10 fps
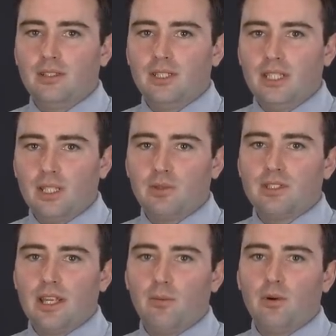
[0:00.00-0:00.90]
the liquid
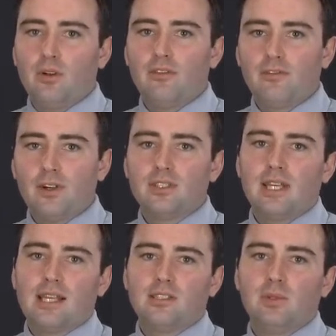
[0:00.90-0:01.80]
sample first
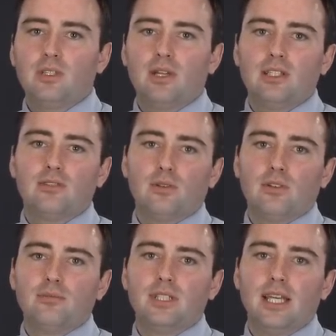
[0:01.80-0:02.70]
has to be
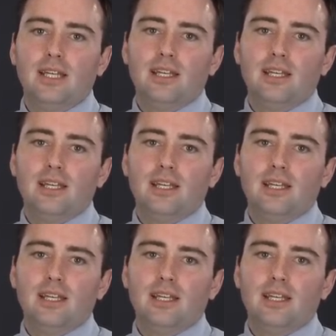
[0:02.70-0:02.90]
transformed